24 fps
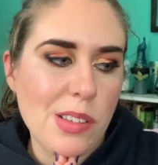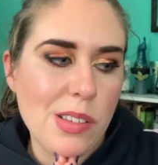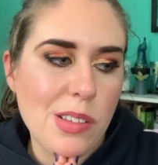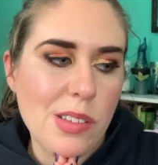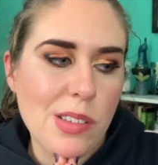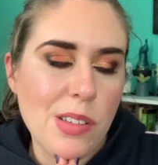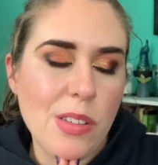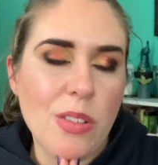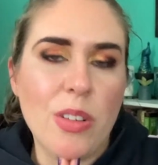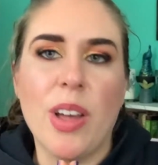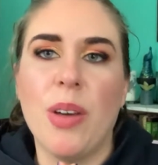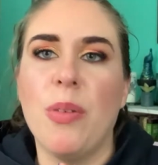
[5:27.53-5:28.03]

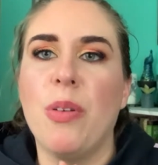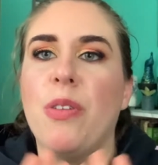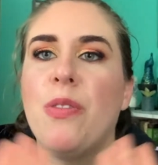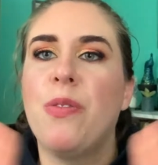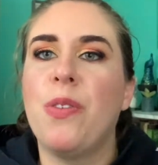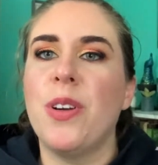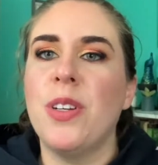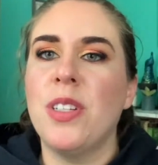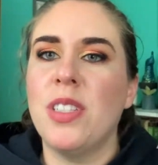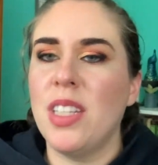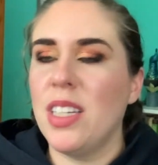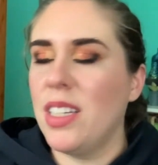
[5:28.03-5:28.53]
Okay, well,
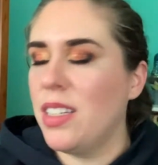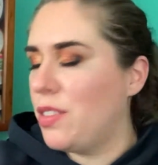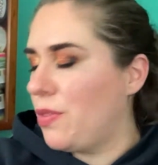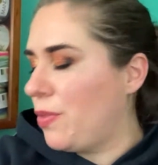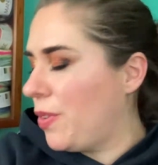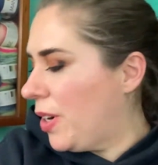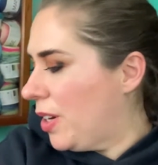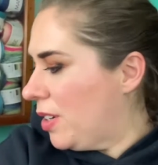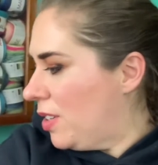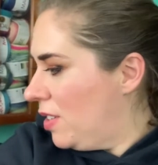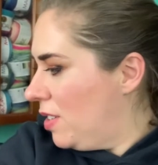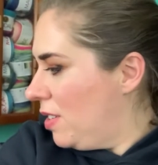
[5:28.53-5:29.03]
first things
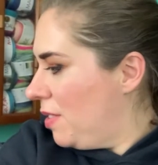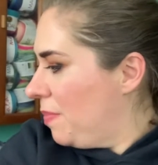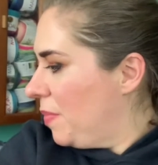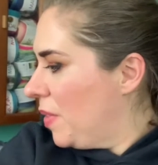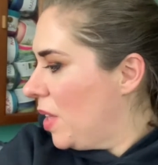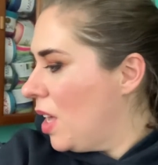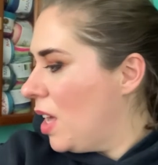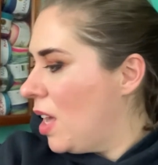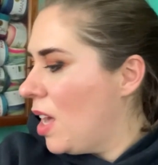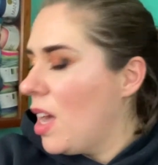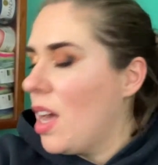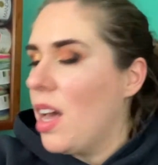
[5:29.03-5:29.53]
first.
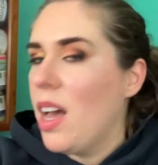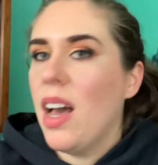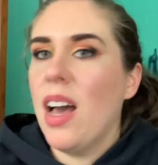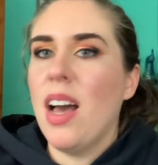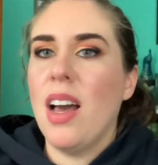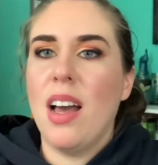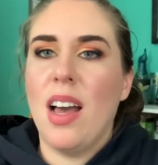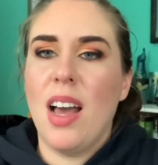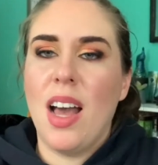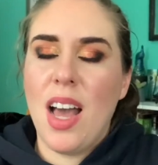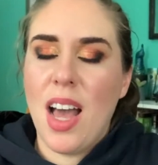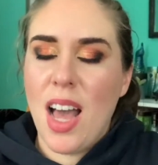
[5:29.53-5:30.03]

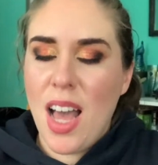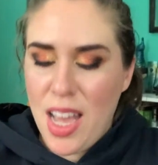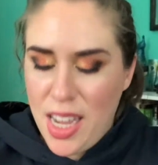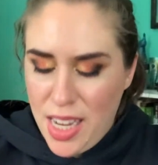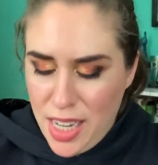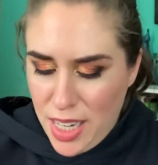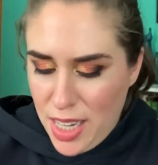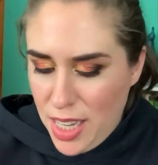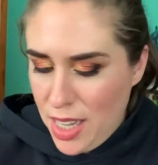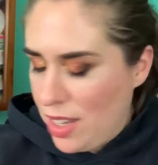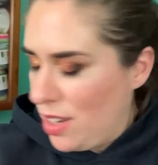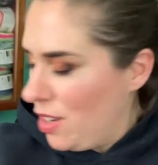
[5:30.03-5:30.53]

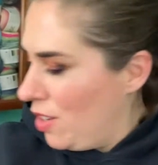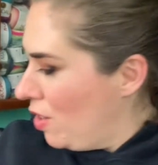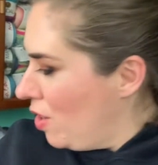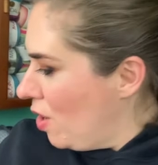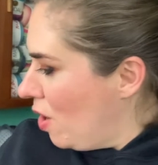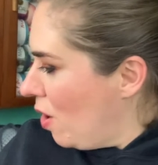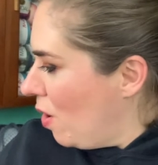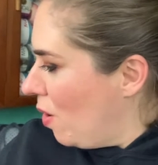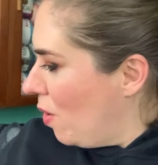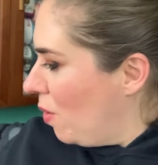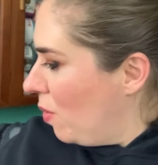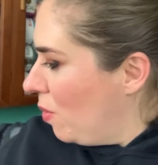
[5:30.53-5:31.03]
I
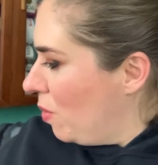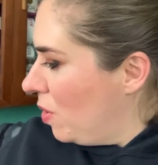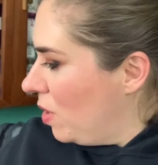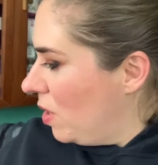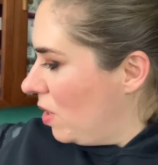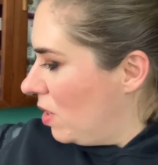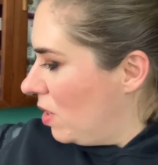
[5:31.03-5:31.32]
know